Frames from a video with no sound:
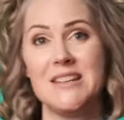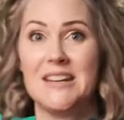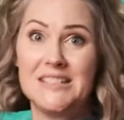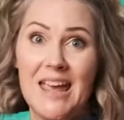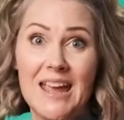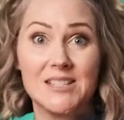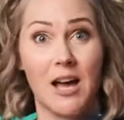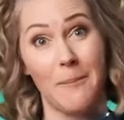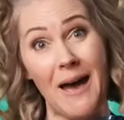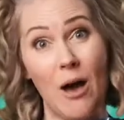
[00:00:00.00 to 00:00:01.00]
a tank
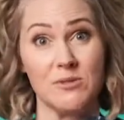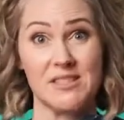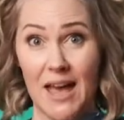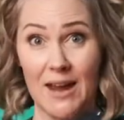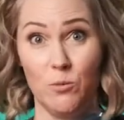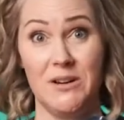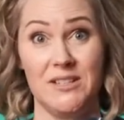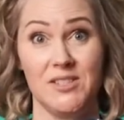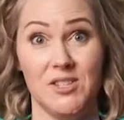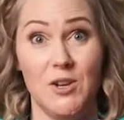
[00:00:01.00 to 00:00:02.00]
top outside when
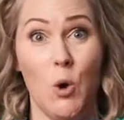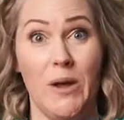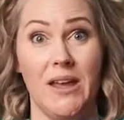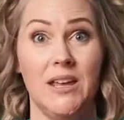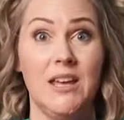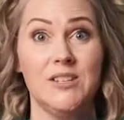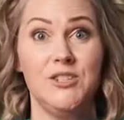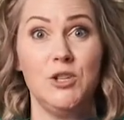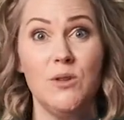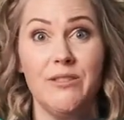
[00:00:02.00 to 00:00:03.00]
it's snowing,
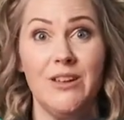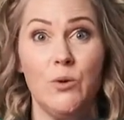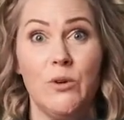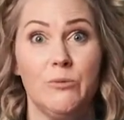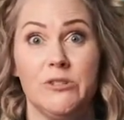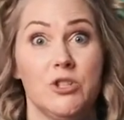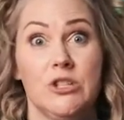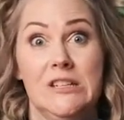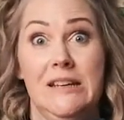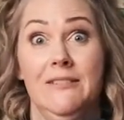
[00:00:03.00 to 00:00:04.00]
do you think we would
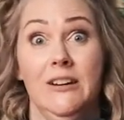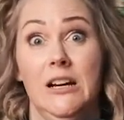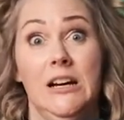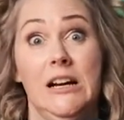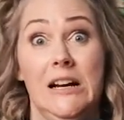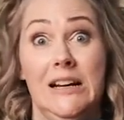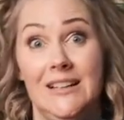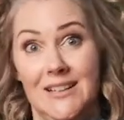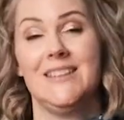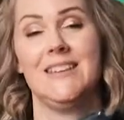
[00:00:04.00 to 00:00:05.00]
shiver?
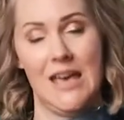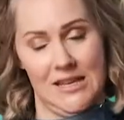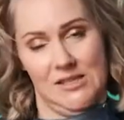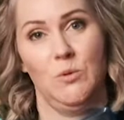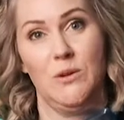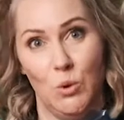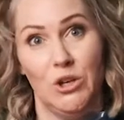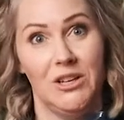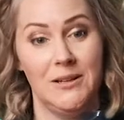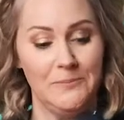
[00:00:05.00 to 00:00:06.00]
Yes, we
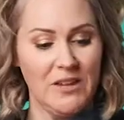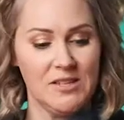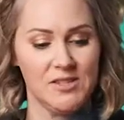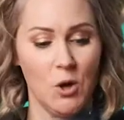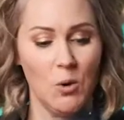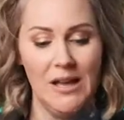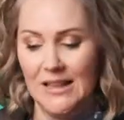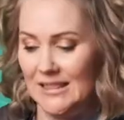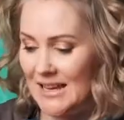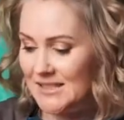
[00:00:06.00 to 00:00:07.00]
would. So
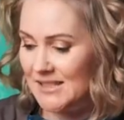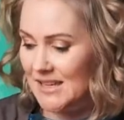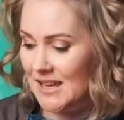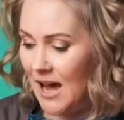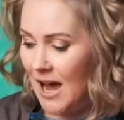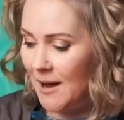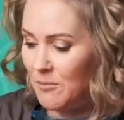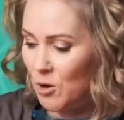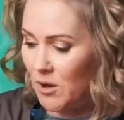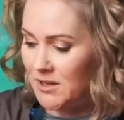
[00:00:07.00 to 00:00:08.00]
let's see.
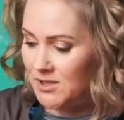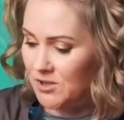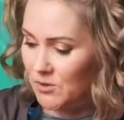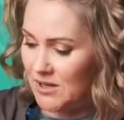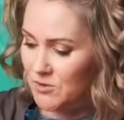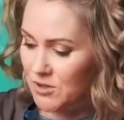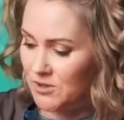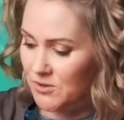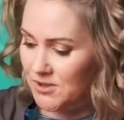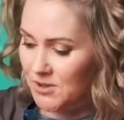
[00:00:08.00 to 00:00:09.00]
I'm going to
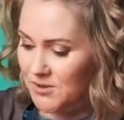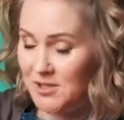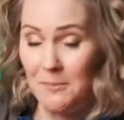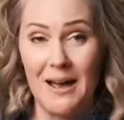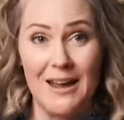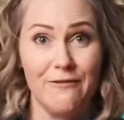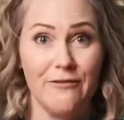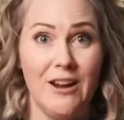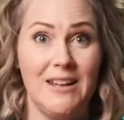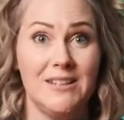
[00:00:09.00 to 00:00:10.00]
introduce you to my
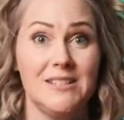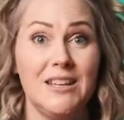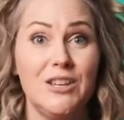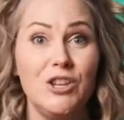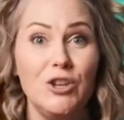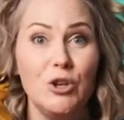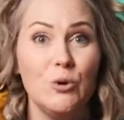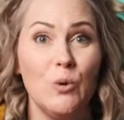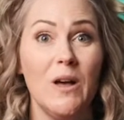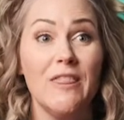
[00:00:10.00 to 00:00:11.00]
friend,
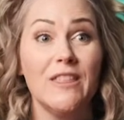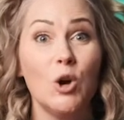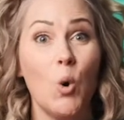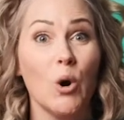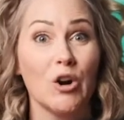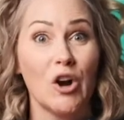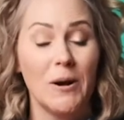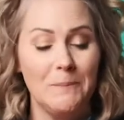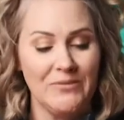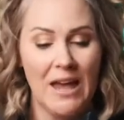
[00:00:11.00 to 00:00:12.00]
Q, the quarter.
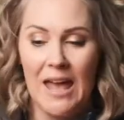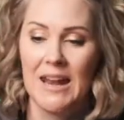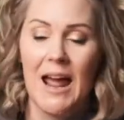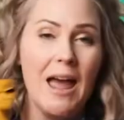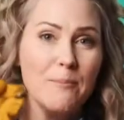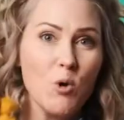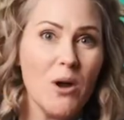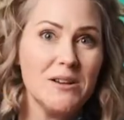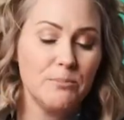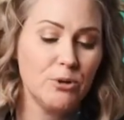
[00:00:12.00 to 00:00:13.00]
And I'm
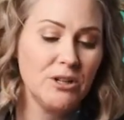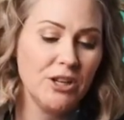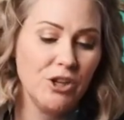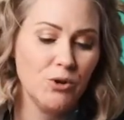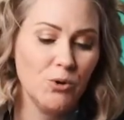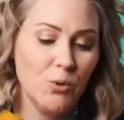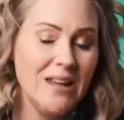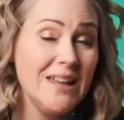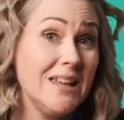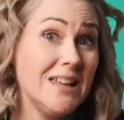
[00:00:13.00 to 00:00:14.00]
going to put Q
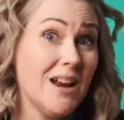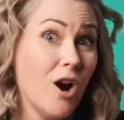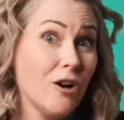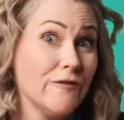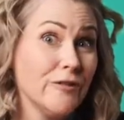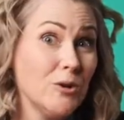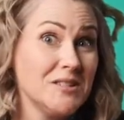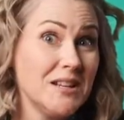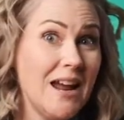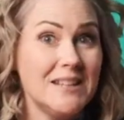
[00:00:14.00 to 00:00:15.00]
in our
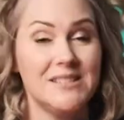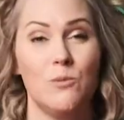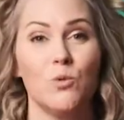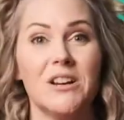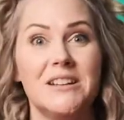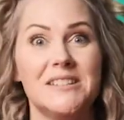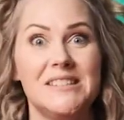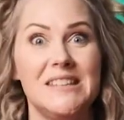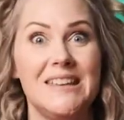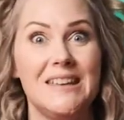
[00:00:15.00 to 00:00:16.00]
frozen ice, and we're going to
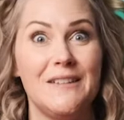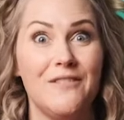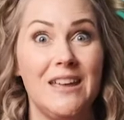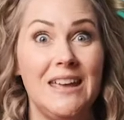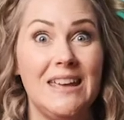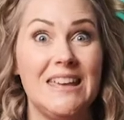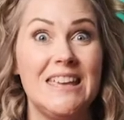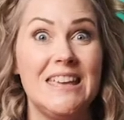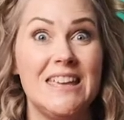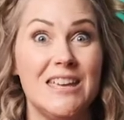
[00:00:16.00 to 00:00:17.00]
see if
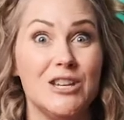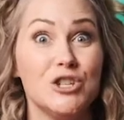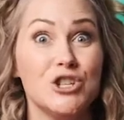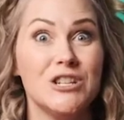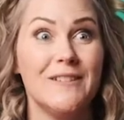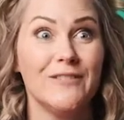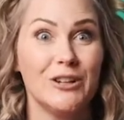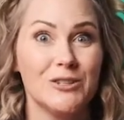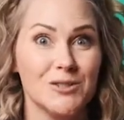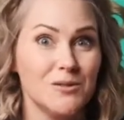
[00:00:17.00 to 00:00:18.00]
he
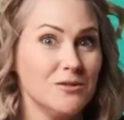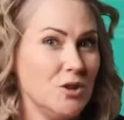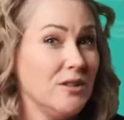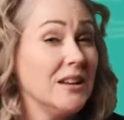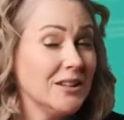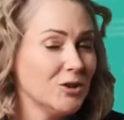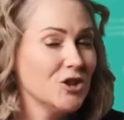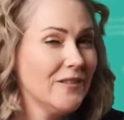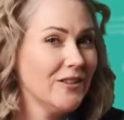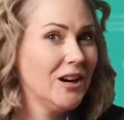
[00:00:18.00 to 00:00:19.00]
shivers. Do you think he'll
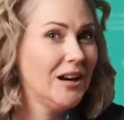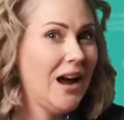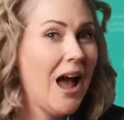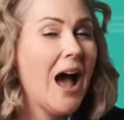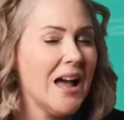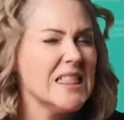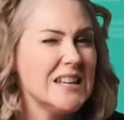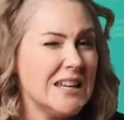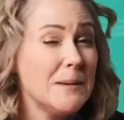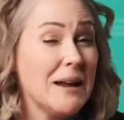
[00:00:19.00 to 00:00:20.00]
shiver? I
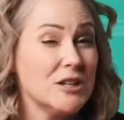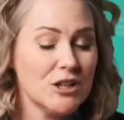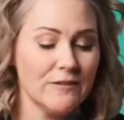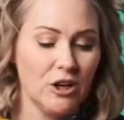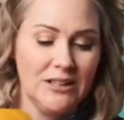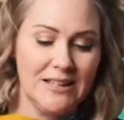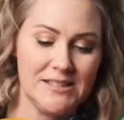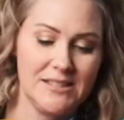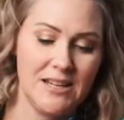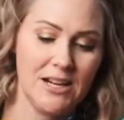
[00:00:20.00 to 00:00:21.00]
think he might shiver.
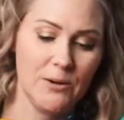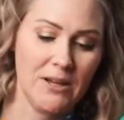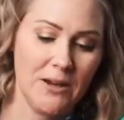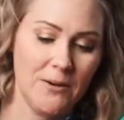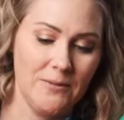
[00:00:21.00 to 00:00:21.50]
Let's see. Here we go.